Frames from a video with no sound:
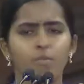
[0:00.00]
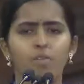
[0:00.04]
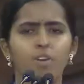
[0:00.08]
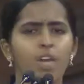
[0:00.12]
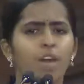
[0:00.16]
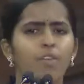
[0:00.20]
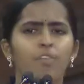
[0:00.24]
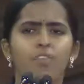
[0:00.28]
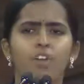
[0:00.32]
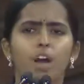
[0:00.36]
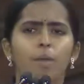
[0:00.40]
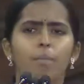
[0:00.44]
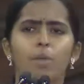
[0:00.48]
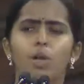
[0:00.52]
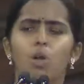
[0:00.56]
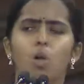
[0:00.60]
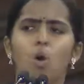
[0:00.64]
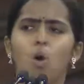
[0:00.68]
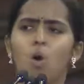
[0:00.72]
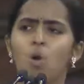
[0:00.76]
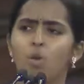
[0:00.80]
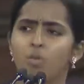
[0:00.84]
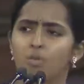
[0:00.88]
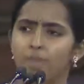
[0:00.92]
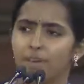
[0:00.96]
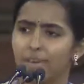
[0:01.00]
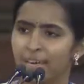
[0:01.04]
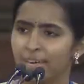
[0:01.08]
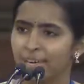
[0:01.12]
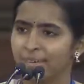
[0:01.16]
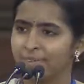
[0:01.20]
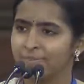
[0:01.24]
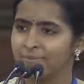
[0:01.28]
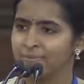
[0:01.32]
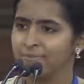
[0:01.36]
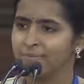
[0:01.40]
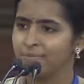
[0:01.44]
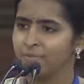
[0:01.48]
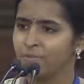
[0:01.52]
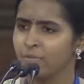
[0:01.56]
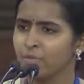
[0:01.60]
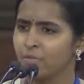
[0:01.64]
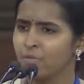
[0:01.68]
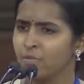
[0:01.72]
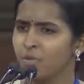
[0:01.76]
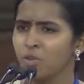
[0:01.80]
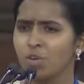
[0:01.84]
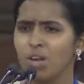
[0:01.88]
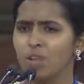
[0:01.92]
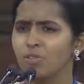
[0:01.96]
We have come a long way.
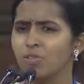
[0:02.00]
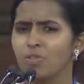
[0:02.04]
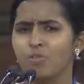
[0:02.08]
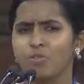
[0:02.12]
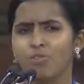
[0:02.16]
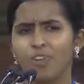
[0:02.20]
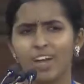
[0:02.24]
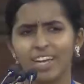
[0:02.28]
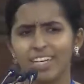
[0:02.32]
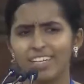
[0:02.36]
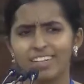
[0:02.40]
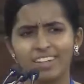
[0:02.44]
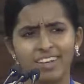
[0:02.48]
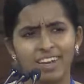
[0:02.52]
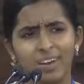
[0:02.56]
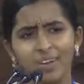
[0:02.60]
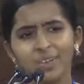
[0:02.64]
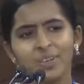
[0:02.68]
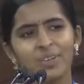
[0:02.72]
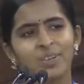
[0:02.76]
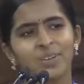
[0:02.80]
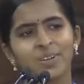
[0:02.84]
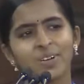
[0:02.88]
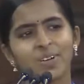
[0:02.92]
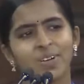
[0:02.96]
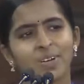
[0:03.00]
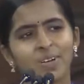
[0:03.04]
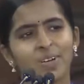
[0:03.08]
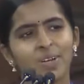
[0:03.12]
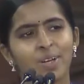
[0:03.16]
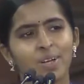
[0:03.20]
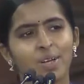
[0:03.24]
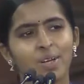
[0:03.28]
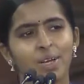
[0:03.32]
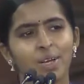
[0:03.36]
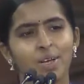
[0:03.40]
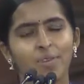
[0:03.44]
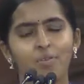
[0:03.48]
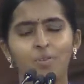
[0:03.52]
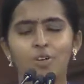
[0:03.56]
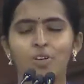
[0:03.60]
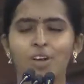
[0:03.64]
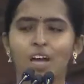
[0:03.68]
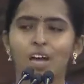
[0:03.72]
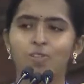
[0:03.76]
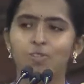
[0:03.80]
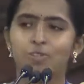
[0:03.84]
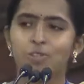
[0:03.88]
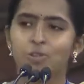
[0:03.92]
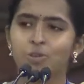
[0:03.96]
We don't have to fight now. We
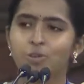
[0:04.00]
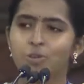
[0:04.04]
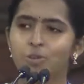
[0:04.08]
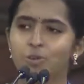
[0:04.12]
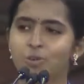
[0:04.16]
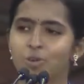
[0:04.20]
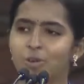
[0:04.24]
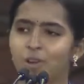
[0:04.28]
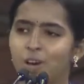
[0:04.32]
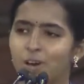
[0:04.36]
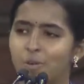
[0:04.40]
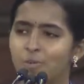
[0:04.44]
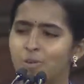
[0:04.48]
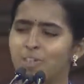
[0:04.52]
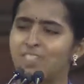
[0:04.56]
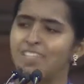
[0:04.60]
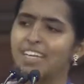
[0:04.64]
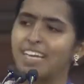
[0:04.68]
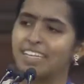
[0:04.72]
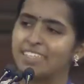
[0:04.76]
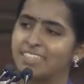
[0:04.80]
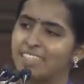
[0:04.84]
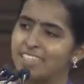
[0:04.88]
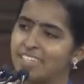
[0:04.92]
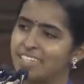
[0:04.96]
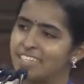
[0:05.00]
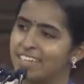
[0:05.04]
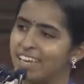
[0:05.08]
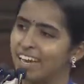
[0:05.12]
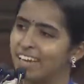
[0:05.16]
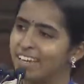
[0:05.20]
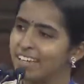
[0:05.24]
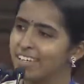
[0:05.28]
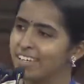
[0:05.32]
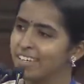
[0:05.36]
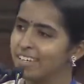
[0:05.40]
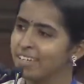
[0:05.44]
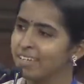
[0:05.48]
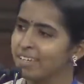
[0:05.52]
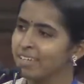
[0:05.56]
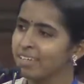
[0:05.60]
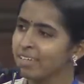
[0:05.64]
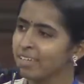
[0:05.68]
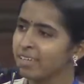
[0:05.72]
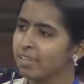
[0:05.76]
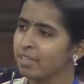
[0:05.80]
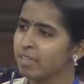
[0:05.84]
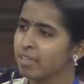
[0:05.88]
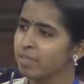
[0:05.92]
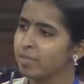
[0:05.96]
don't have to protest in denial.
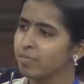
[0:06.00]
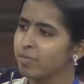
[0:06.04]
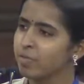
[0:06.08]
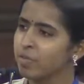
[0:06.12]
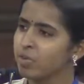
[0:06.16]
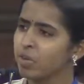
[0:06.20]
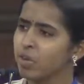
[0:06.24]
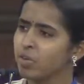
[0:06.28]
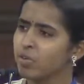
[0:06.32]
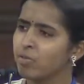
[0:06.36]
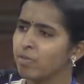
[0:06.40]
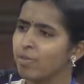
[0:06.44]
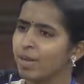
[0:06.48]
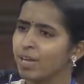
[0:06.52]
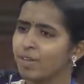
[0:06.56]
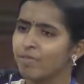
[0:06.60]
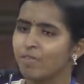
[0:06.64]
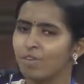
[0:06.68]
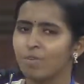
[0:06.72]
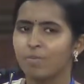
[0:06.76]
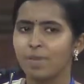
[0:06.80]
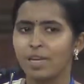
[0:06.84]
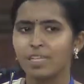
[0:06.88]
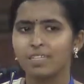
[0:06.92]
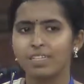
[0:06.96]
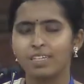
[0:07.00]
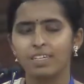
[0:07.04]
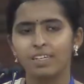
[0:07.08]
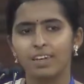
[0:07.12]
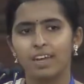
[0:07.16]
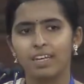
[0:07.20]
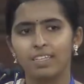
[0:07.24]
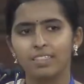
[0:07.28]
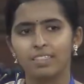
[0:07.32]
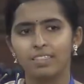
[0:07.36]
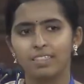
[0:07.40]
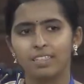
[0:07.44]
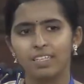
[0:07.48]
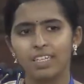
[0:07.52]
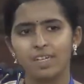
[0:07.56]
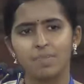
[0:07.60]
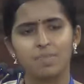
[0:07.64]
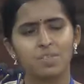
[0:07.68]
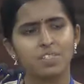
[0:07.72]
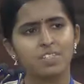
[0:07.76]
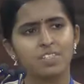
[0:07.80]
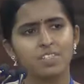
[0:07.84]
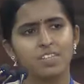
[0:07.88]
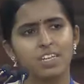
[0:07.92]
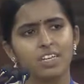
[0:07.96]
We don't have to beg for basic rights and
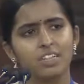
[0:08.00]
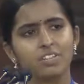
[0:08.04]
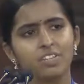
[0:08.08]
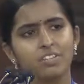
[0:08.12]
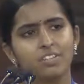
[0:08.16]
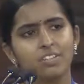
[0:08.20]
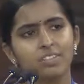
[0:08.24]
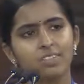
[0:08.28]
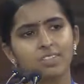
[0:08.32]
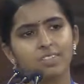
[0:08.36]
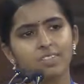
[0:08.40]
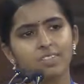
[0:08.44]
representation.